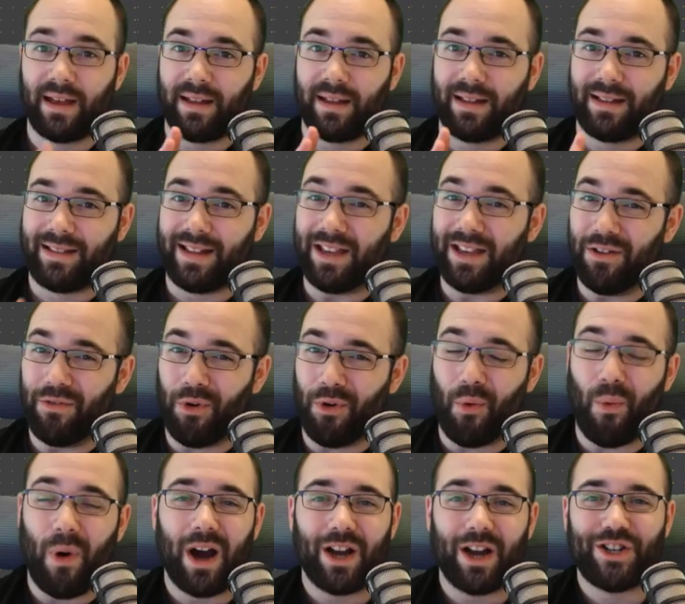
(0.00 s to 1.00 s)
Thank you for
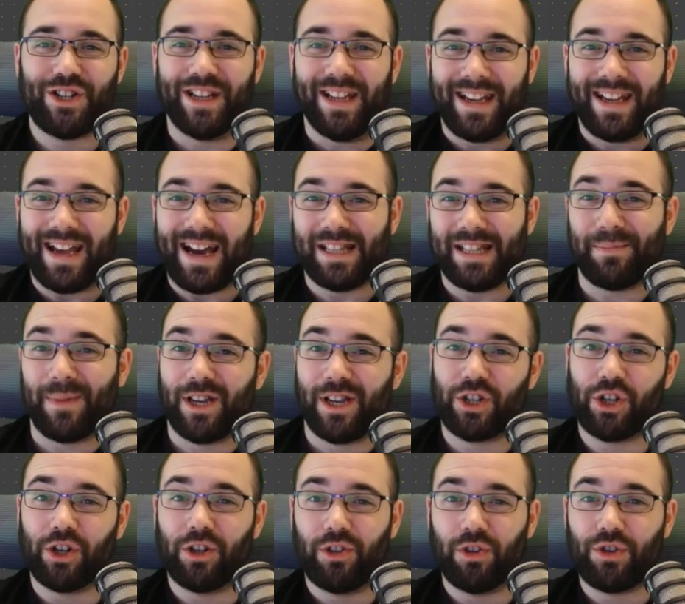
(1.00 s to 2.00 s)
watching, guys. Make
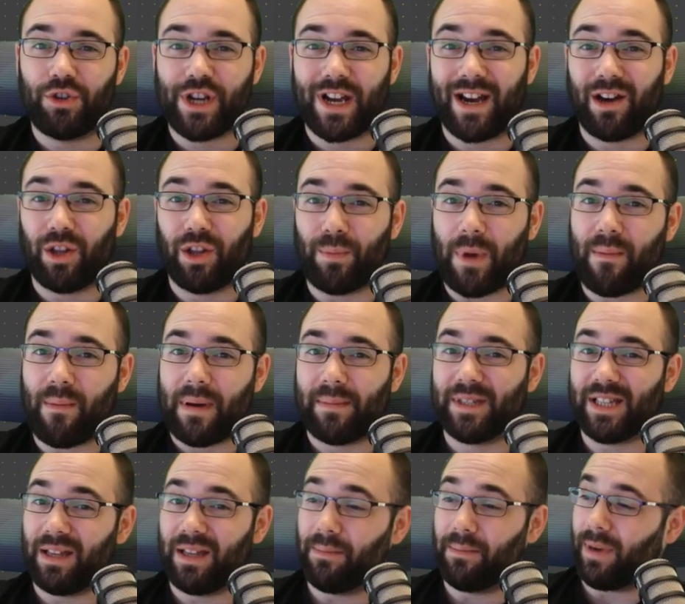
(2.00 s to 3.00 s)
sure to check out my
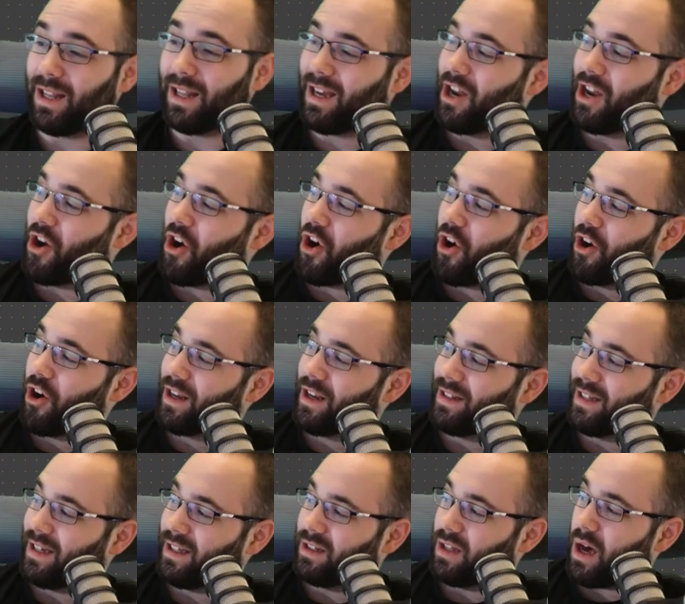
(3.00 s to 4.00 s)
website, Balkan
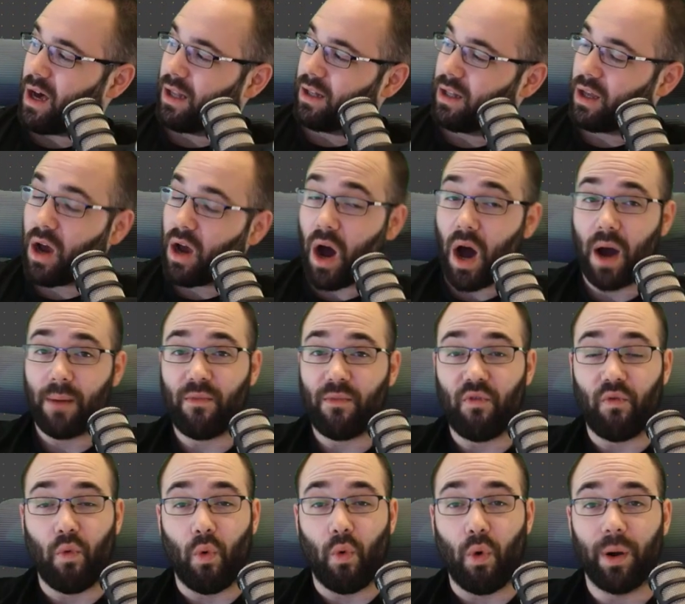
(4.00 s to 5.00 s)
Architect dot com,
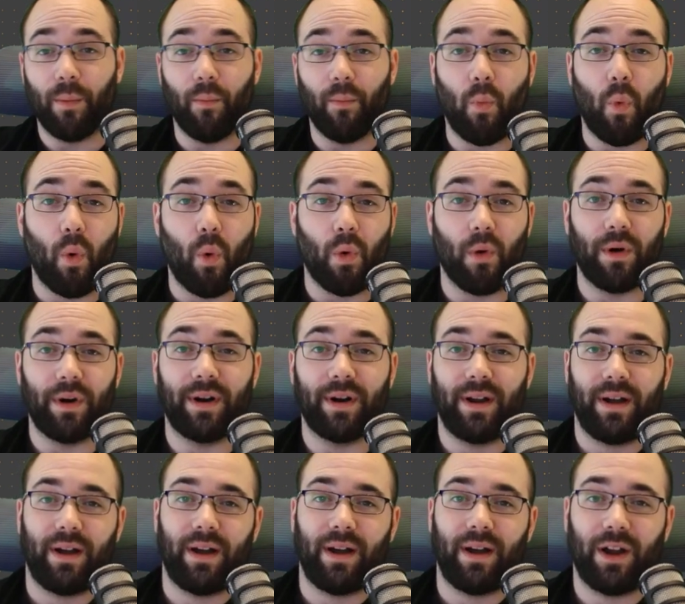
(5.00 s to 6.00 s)
for more
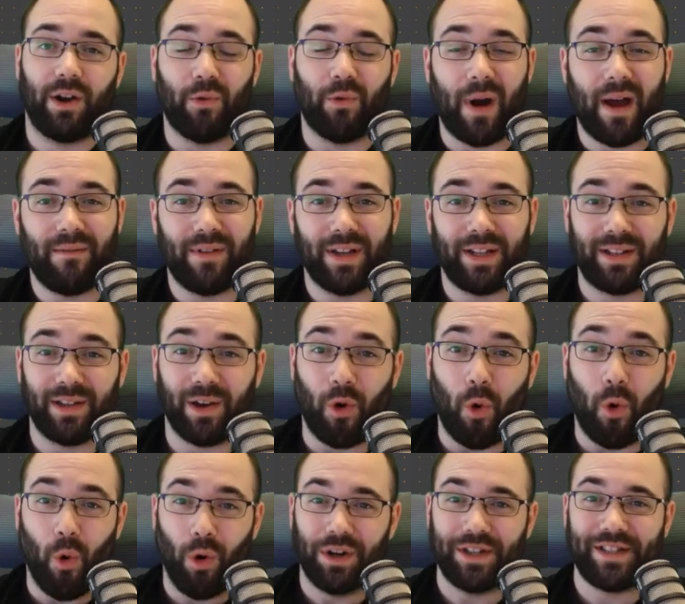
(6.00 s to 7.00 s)
uh, Revit
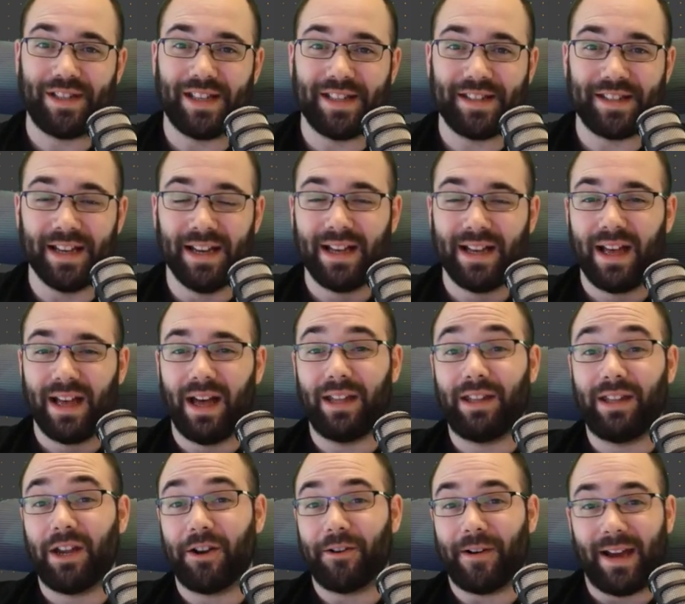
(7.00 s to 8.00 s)
courses. Uh,
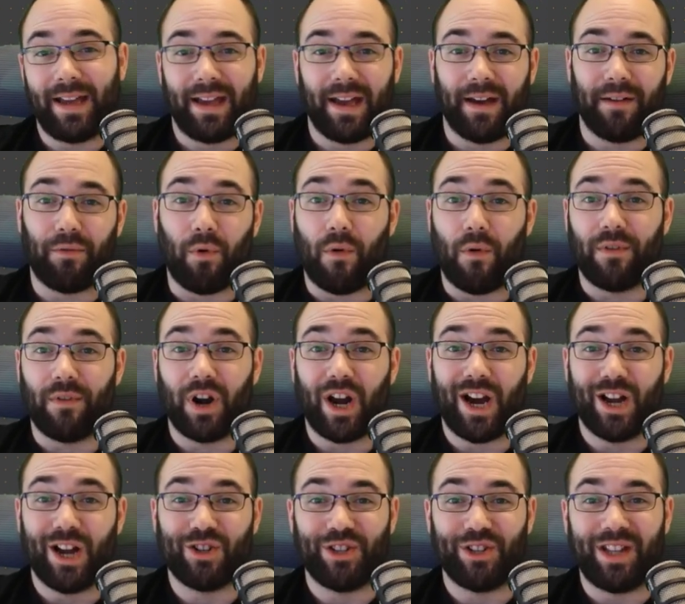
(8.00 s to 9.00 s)
there I have over one
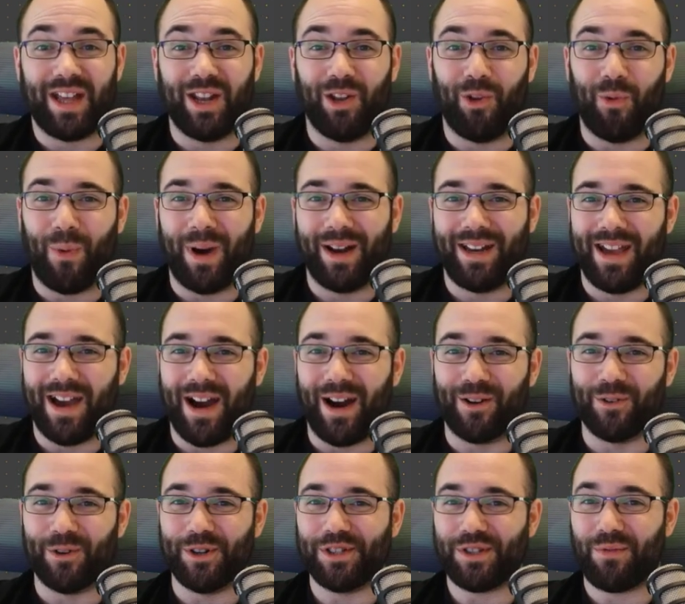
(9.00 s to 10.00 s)
hundred twenty
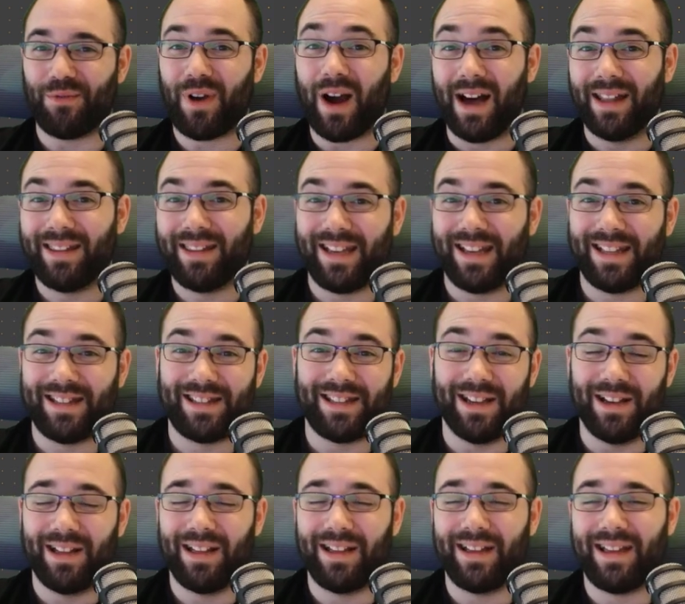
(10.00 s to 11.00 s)
hours of content,
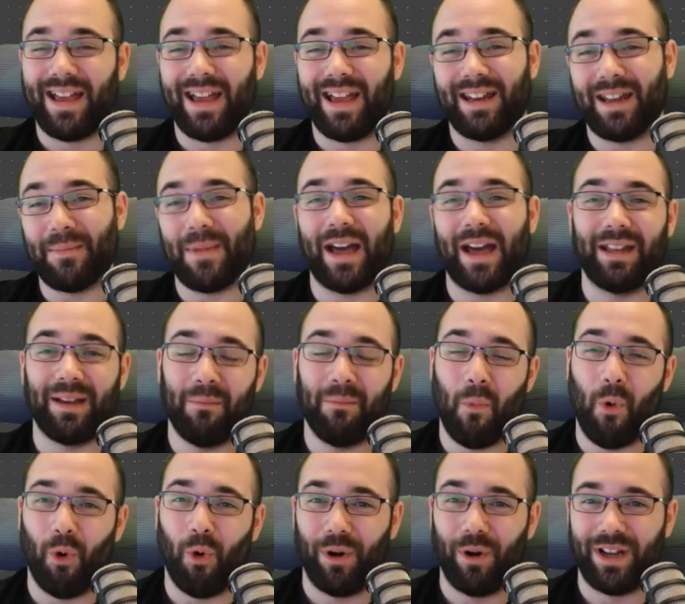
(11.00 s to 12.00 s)
uh, and I'm adding
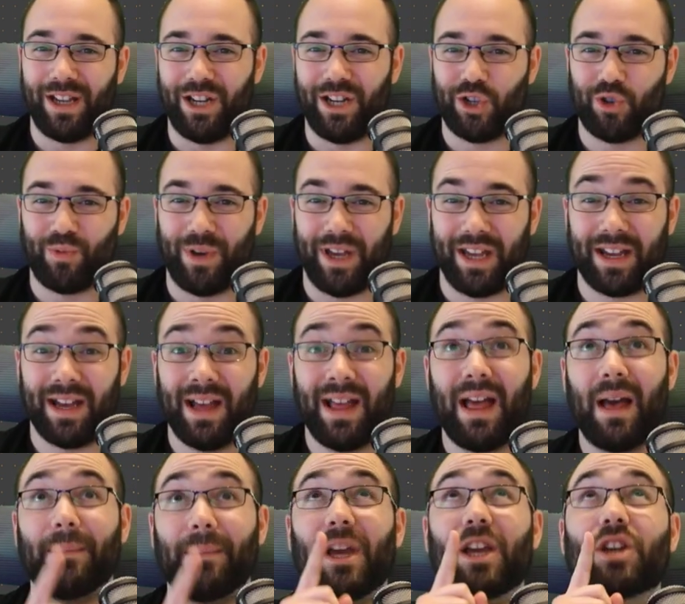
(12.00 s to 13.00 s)
more each week.
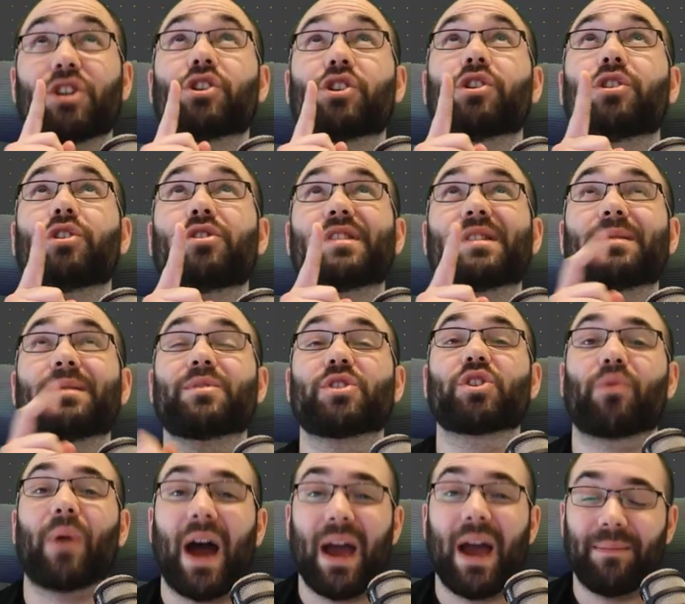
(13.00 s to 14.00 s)
Make sure to
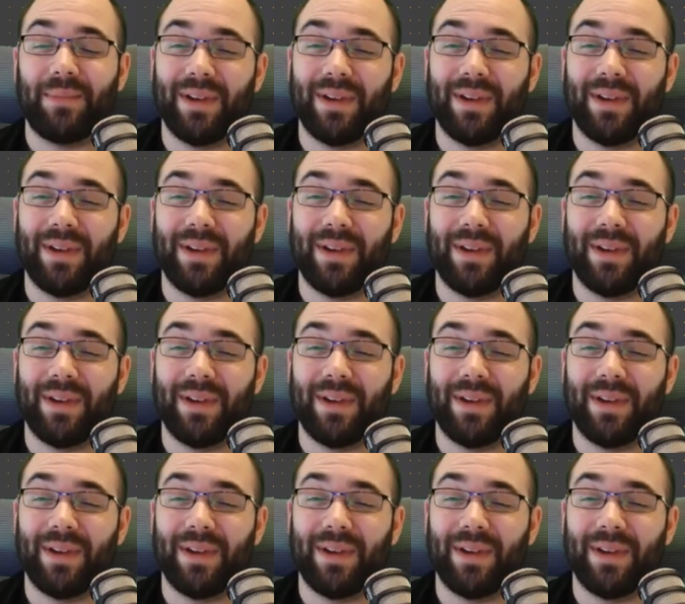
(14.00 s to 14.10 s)
subscribe